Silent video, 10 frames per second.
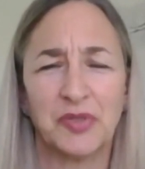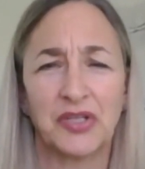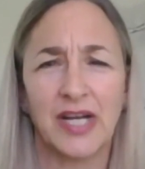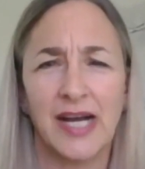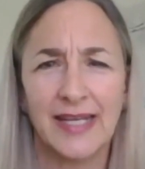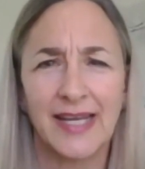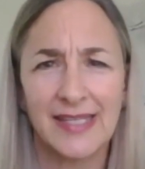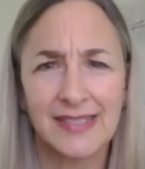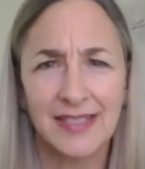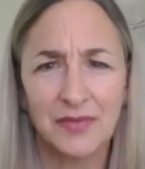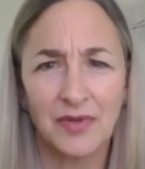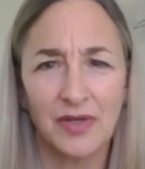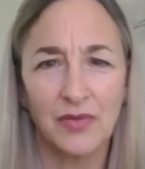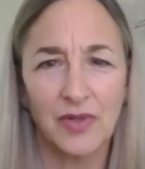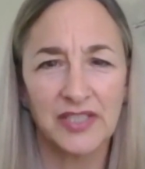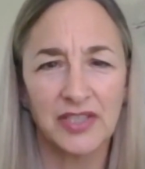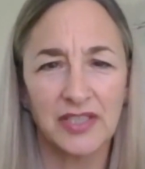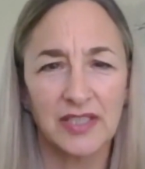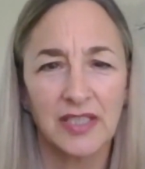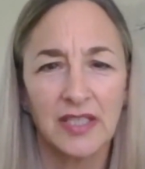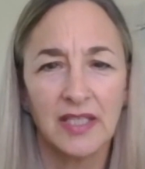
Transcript: but you're kind of asking the wrong question.